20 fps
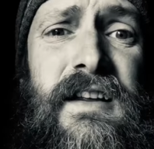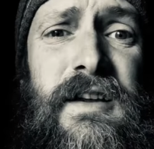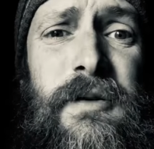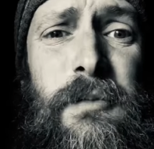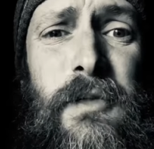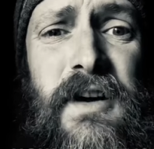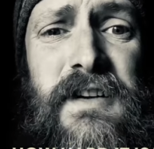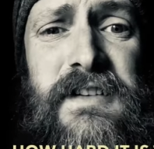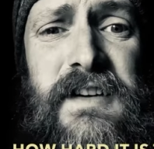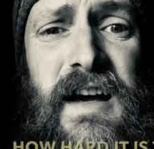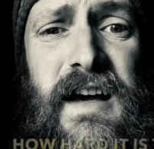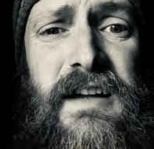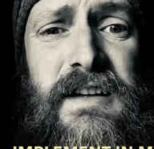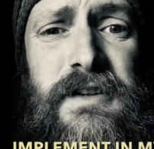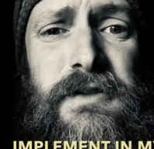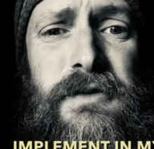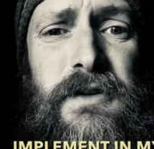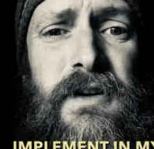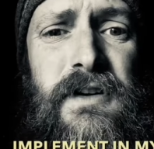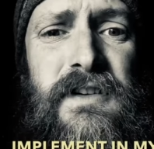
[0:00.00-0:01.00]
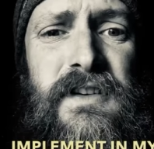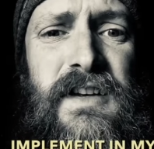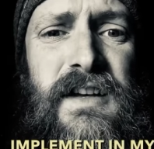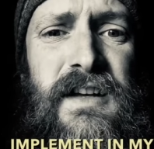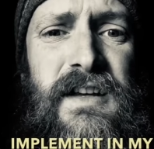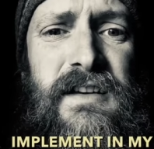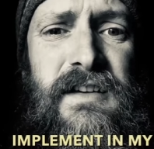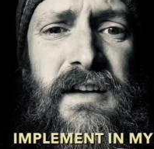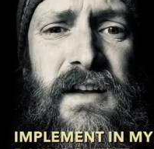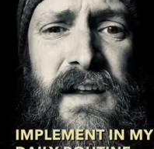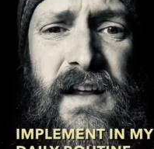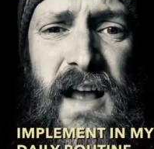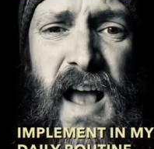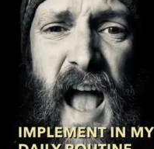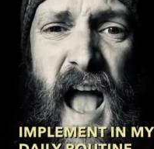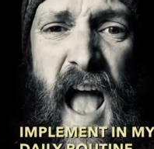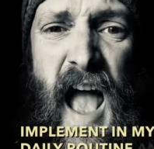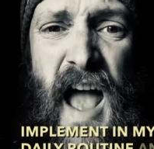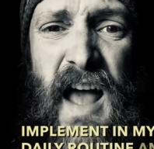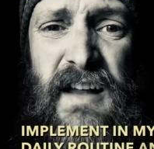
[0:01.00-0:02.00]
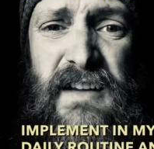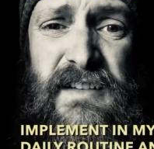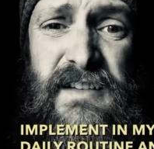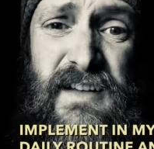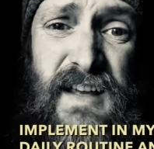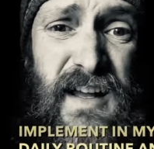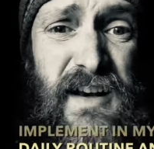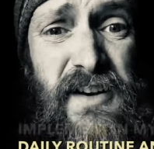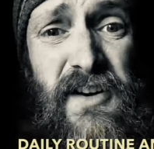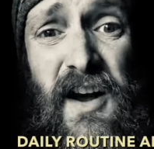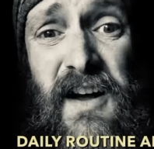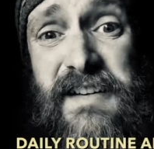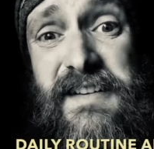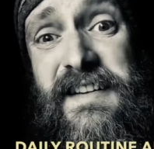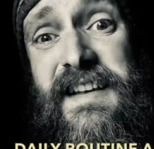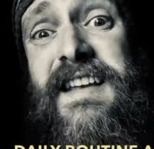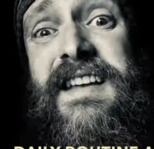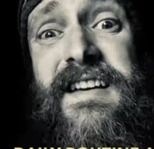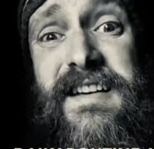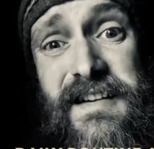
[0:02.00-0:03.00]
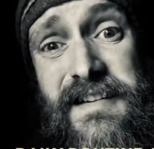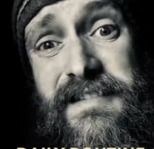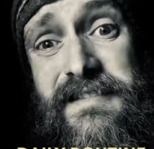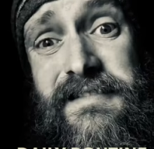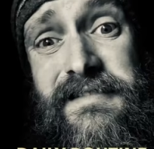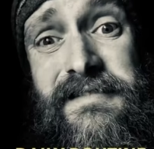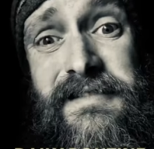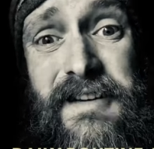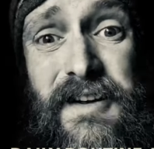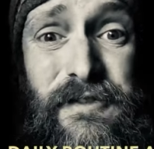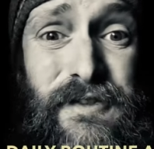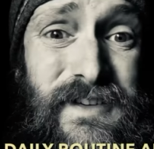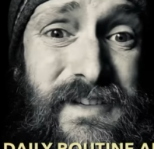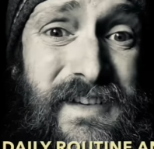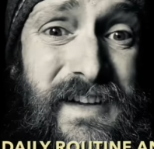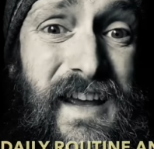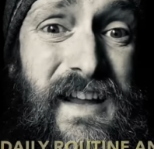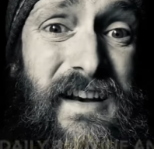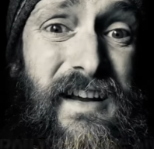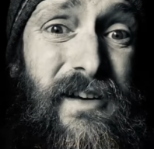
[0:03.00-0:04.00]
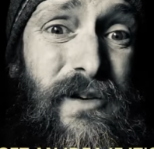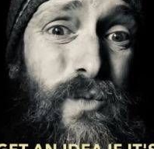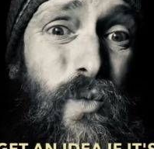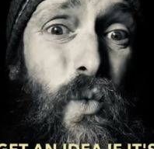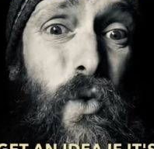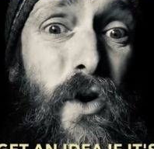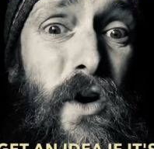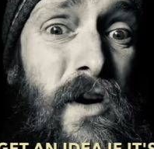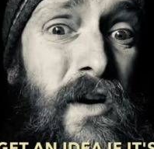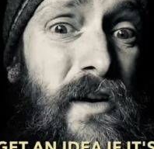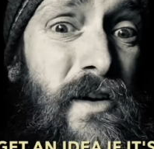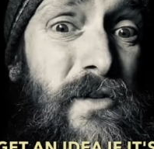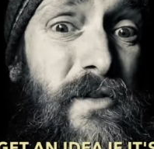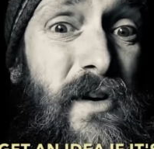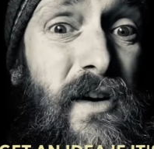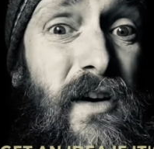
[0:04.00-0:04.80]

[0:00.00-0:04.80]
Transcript: in my daily routine and get an idea if it's gonna work or